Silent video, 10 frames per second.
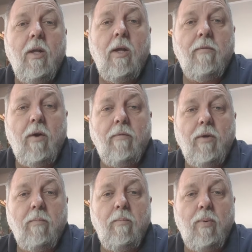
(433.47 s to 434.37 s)
if I've
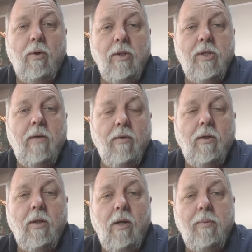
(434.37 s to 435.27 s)
got
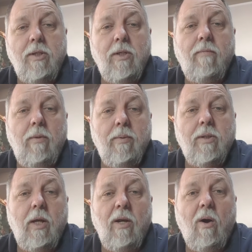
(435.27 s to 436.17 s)
0.7, it'll be
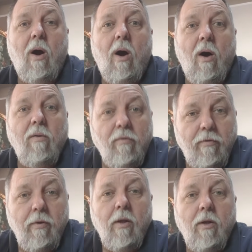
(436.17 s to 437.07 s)
70%
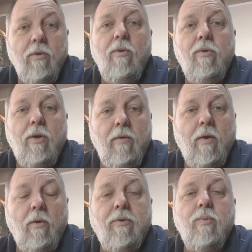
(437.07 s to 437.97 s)
of 230
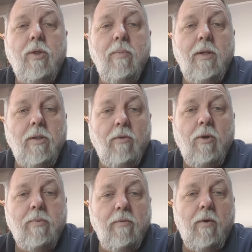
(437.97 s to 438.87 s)
volts, which means it
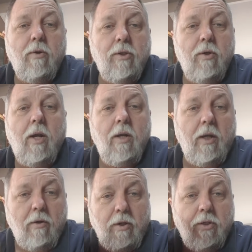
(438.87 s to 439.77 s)
drops the voltage down,
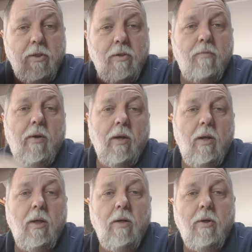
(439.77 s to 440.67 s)
increases
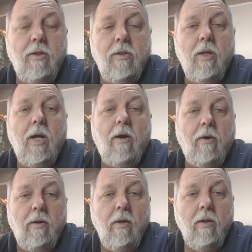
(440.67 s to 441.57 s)
the
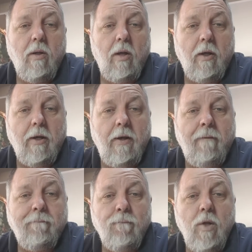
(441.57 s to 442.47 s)
current. Okay,
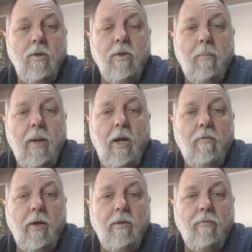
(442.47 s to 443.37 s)
so power
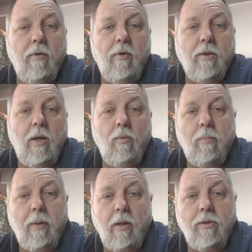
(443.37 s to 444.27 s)
factor, if you've got that
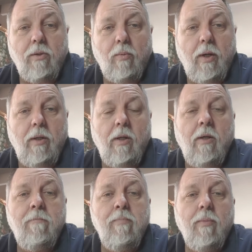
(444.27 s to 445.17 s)
with ballast or
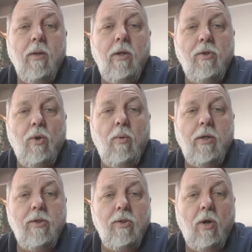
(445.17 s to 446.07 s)
anything, is
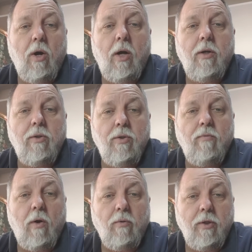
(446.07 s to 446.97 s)
always tied to
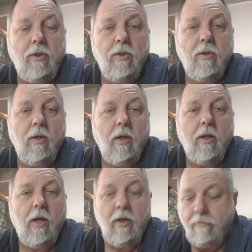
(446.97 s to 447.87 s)
voltage.
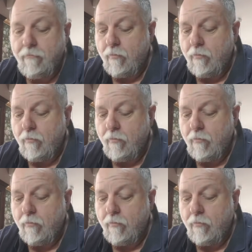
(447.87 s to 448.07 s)
Okay,